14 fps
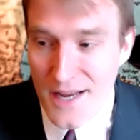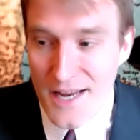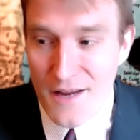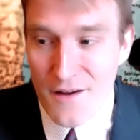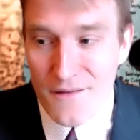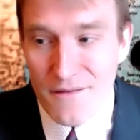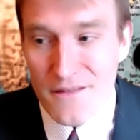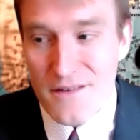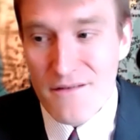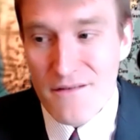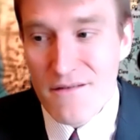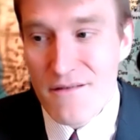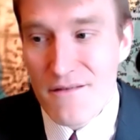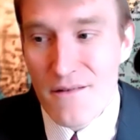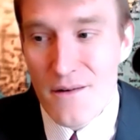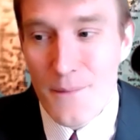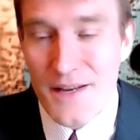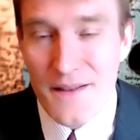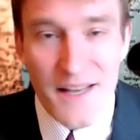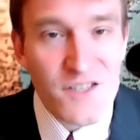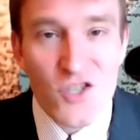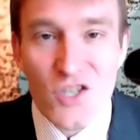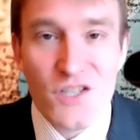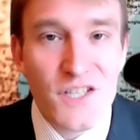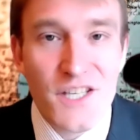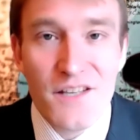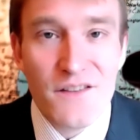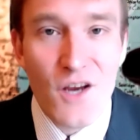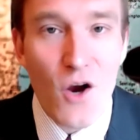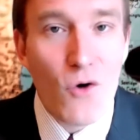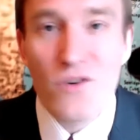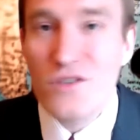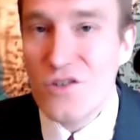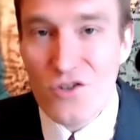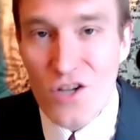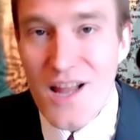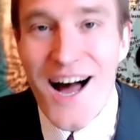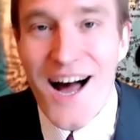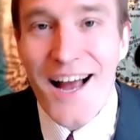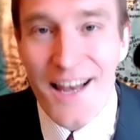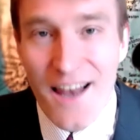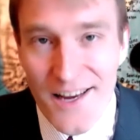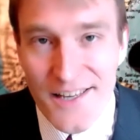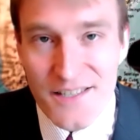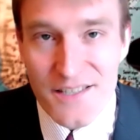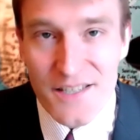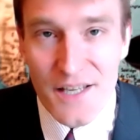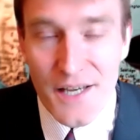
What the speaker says: And that's just the horizontal highlights.